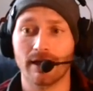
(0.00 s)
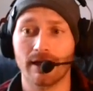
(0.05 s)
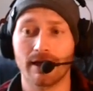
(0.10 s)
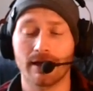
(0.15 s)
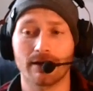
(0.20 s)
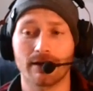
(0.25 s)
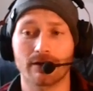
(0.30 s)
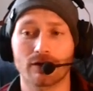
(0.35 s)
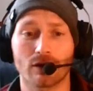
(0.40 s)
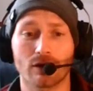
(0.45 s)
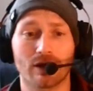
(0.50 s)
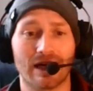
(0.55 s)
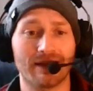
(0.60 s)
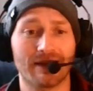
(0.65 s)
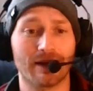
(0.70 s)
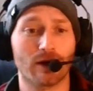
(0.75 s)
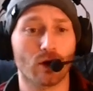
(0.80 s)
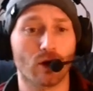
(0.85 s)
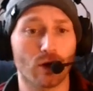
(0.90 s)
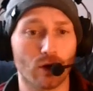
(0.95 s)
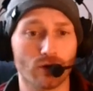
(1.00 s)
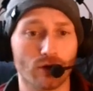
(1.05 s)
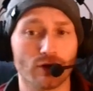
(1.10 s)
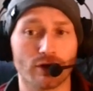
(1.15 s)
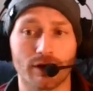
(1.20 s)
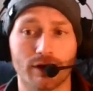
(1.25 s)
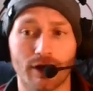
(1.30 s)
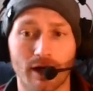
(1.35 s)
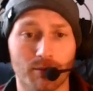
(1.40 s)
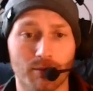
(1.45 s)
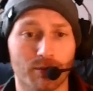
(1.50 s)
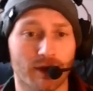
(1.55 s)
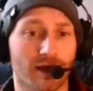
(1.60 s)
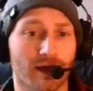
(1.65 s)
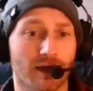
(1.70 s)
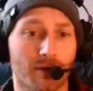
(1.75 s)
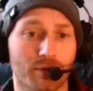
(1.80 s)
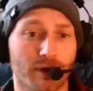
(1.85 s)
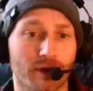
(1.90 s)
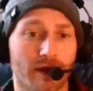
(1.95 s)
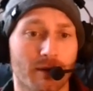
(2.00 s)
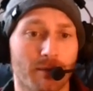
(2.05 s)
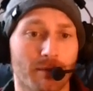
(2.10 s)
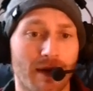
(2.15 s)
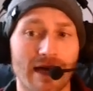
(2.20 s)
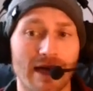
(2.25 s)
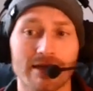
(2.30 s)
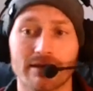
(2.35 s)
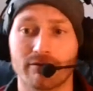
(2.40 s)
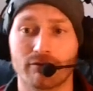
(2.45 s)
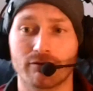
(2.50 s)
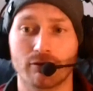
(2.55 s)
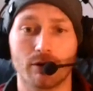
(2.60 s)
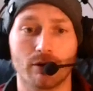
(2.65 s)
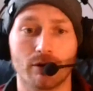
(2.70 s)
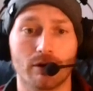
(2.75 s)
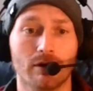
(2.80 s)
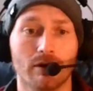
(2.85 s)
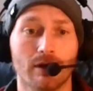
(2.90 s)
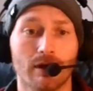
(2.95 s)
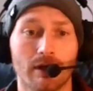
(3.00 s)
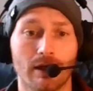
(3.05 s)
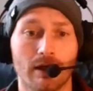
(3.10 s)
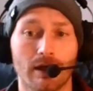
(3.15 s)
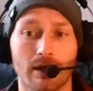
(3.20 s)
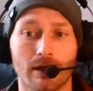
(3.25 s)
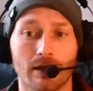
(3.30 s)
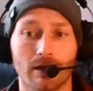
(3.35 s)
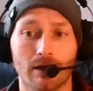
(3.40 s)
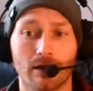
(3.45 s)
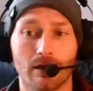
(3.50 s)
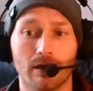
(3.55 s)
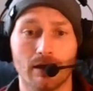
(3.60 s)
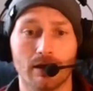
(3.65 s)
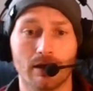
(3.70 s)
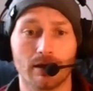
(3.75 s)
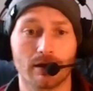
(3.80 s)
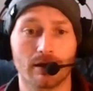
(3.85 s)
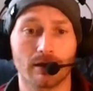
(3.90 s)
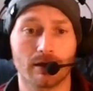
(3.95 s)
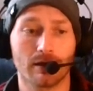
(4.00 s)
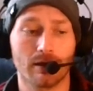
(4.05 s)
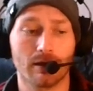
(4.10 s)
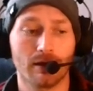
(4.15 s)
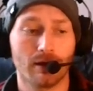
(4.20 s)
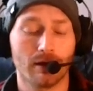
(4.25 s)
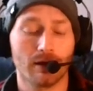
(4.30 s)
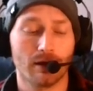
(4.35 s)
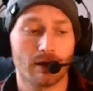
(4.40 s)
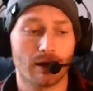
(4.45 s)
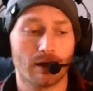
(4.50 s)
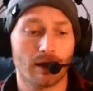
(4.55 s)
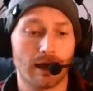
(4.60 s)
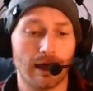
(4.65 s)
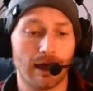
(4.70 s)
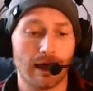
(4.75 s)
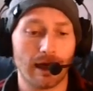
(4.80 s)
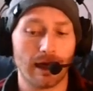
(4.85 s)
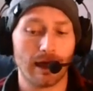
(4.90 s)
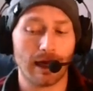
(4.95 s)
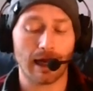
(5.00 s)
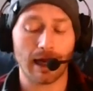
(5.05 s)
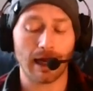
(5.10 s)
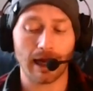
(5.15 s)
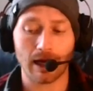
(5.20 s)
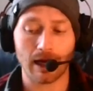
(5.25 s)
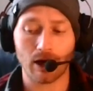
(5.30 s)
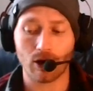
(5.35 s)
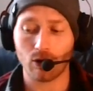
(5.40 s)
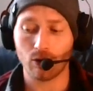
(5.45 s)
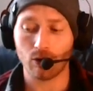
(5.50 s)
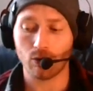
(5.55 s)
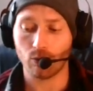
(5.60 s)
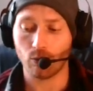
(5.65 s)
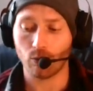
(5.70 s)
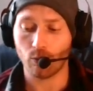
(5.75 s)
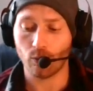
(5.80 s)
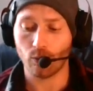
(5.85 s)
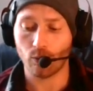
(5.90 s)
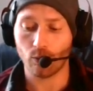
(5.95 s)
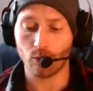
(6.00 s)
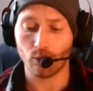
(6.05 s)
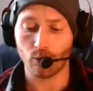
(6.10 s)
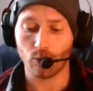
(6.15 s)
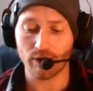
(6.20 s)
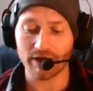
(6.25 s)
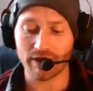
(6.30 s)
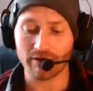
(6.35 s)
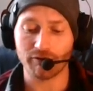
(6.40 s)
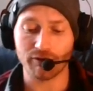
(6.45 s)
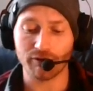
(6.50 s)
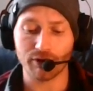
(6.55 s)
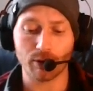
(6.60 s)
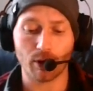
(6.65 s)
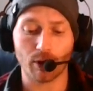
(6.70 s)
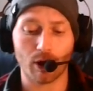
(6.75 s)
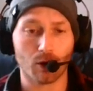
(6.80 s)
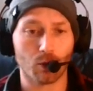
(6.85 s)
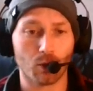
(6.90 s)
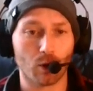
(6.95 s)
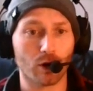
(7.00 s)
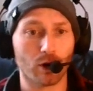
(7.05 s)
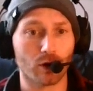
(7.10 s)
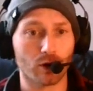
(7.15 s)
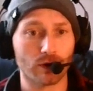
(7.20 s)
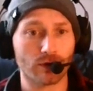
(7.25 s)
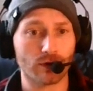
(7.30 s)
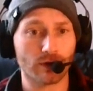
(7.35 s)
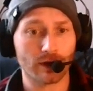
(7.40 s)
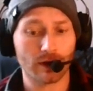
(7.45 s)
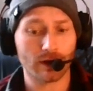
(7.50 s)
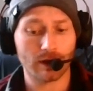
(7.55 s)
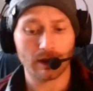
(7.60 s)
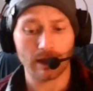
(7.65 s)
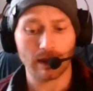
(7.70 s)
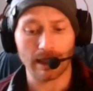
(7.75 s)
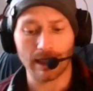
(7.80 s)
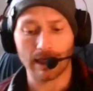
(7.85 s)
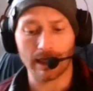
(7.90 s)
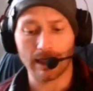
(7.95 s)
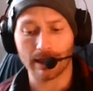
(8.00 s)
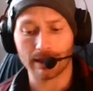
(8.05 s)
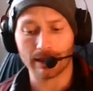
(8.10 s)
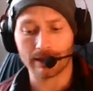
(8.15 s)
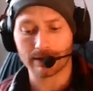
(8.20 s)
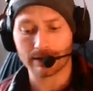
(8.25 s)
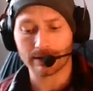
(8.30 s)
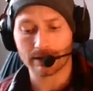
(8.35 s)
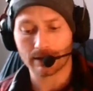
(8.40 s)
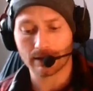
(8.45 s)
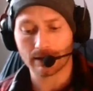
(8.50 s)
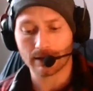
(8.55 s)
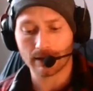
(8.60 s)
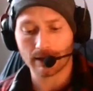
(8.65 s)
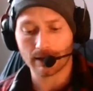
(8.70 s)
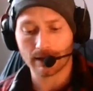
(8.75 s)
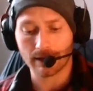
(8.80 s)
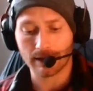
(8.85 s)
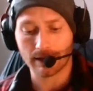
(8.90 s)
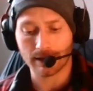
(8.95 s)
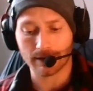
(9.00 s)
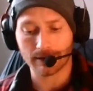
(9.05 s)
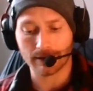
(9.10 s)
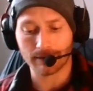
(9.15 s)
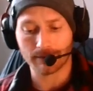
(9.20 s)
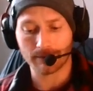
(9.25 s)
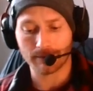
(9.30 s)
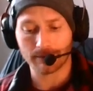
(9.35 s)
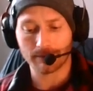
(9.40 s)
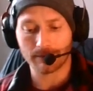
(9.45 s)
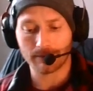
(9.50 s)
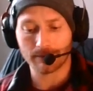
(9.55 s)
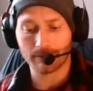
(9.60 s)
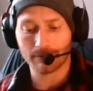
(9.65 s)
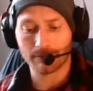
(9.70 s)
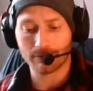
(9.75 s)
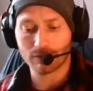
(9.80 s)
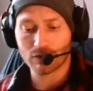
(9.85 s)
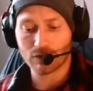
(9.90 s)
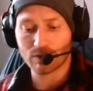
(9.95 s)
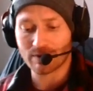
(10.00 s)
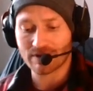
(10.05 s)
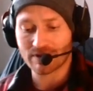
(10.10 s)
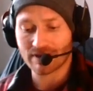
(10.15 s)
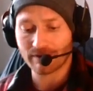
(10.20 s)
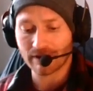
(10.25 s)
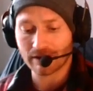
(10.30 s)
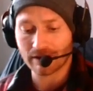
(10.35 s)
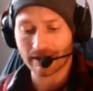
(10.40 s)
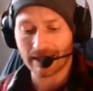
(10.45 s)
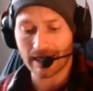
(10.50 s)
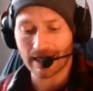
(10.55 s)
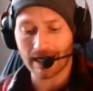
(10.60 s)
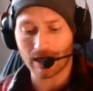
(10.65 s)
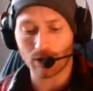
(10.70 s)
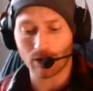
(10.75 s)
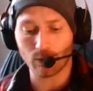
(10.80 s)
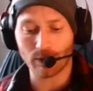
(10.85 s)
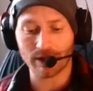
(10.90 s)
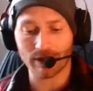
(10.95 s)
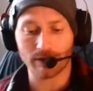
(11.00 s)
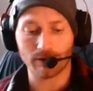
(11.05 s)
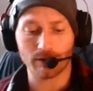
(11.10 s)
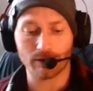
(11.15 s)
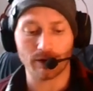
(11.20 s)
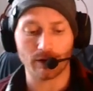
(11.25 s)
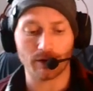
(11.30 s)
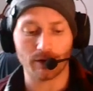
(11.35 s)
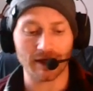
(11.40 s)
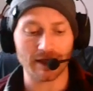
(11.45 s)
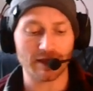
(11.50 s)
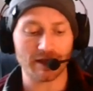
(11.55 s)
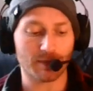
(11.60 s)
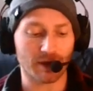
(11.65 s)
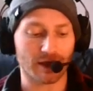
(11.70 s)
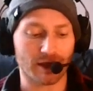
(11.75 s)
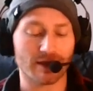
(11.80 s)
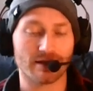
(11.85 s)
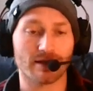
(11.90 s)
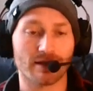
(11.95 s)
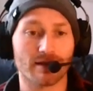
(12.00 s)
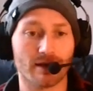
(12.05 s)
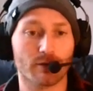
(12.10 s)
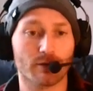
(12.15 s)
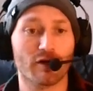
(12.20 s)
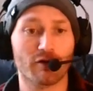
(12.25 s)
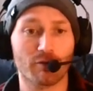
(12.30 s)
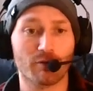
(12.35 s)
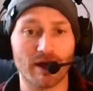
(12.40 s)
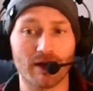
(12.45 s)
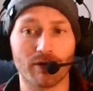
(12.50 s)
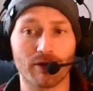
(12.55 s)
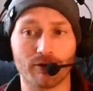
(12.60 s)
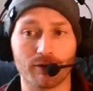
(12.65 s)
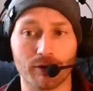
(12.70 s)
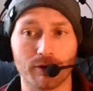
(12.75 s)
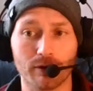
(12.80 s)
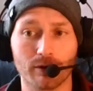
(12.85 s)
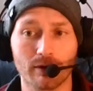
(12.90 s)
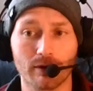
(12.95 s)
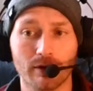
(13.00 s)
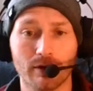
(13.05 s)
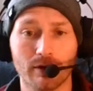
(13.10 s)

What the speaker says: And so I think culture and upbringing play a massive role in how we view our world, and um, specifically how the experiences that we've been through,